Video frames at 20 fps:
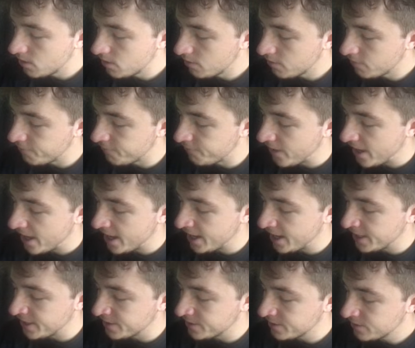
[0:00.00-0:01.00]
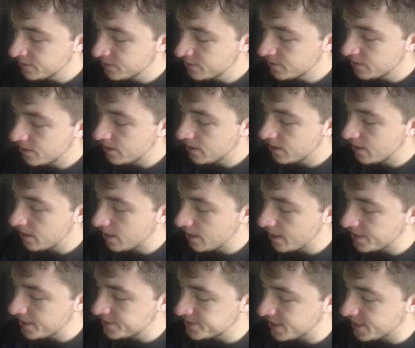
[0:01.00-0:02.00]
find
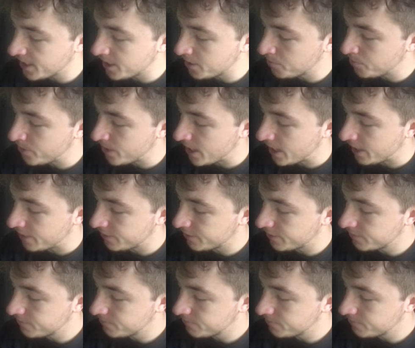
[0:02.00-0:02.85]
a second path.